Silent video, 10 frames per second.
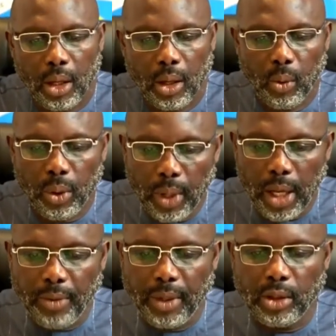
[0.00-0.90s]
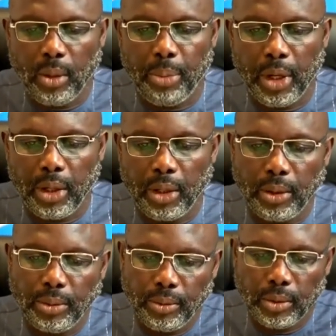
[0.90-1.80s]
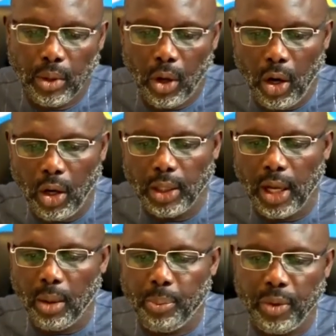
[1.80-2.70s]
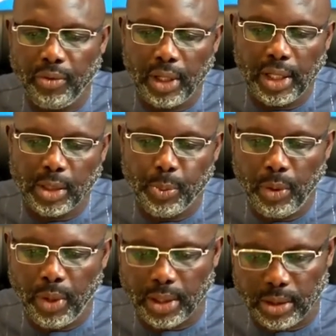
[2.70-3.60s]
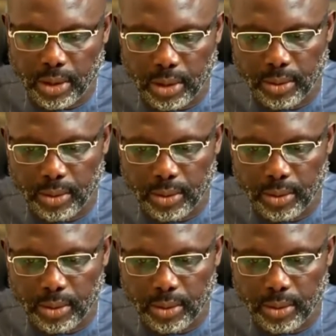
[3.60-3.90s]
we were able to build on our previous experience